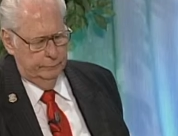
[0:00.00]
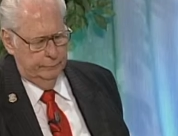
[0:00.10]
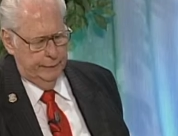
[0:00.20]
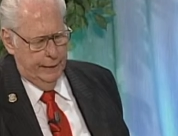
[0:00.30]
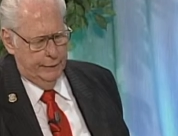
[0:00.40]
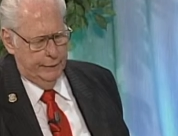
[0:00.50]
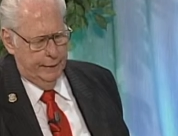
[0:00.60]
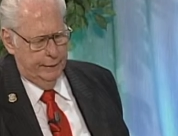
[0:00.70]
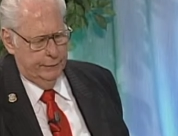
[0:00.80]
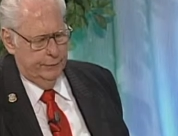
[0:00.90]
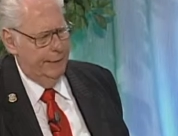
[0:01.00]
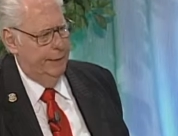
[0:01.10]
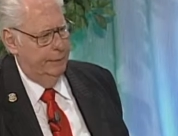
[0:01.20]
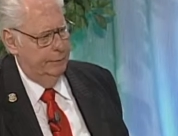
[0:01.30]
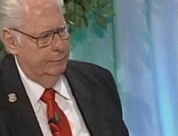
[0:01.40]
tears things
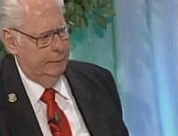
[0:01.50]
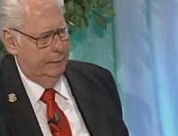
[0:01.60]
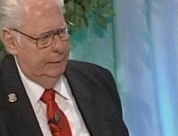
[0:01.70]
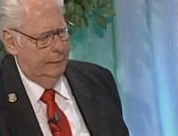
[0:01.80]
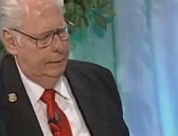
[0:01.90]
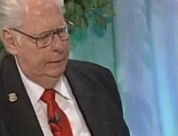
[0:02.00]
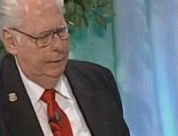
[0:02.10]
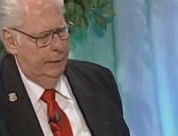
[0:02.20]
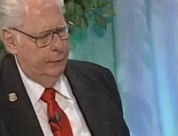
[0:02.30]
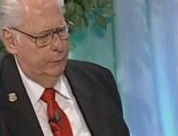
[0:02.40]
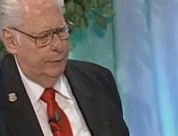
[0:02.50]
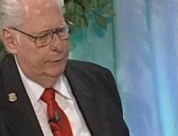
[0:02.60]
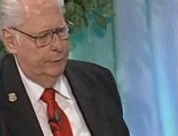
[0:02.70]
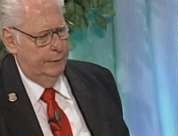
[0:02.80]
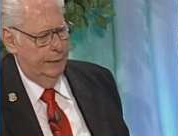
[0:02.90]
down. I was
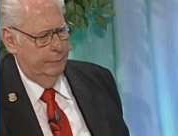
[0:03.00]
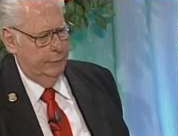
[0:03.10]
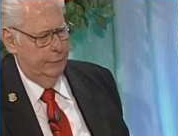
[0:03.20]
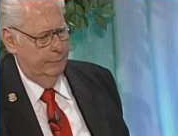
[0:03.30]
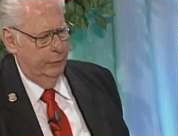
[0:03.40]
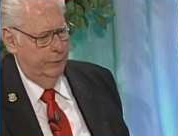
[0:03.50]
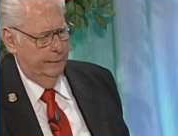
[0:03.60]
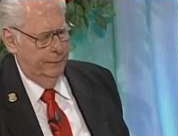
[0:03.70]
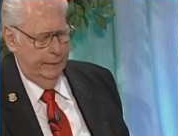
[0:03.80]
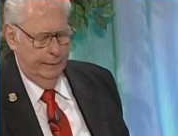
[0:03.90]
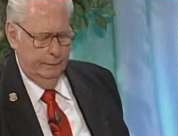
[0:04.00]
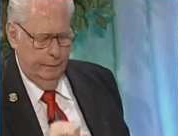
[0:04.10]
watching television the other morning and